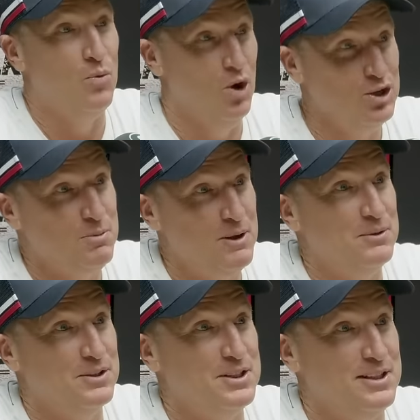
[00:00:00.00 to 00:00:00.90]
And the worst
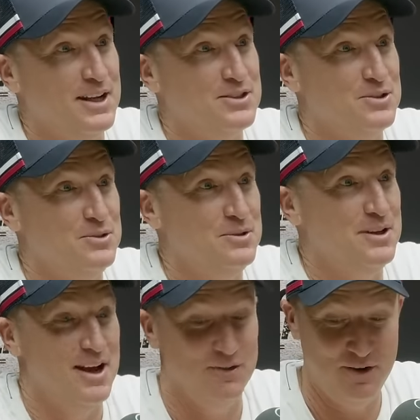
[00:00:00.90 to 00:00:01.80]
people to sit next to
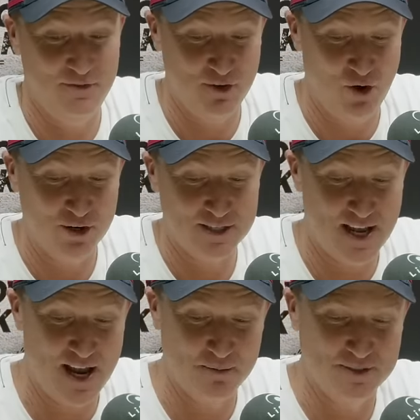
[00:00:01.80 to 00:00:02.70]
yeah. are if you're on a
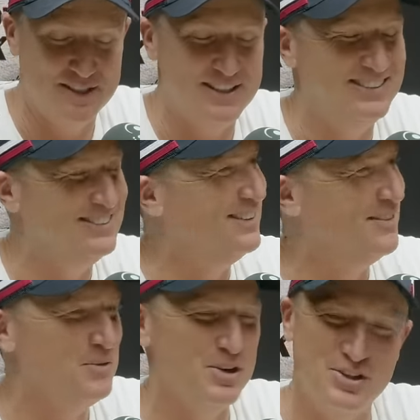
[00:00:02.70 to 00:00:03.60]
table and you think, oh,
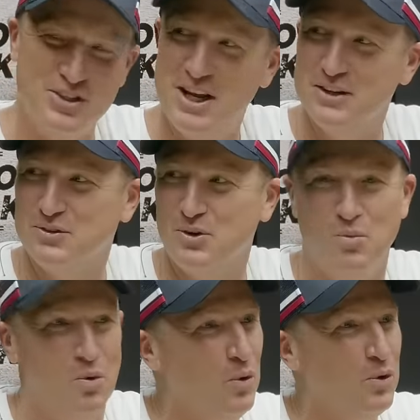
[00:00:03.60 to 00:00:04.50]
I'm not a chance for an
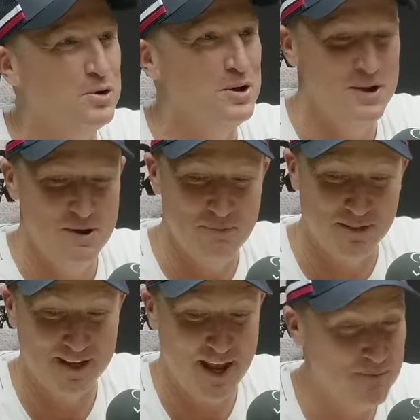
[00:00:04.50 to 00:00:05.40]
award,
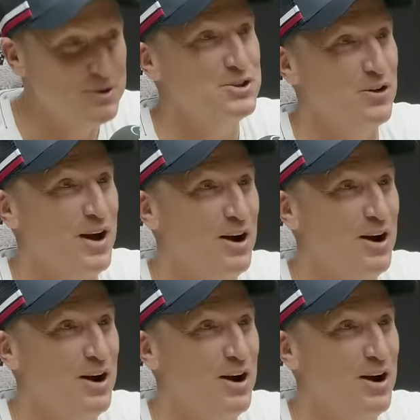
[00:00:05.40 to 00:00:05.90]
but the camera's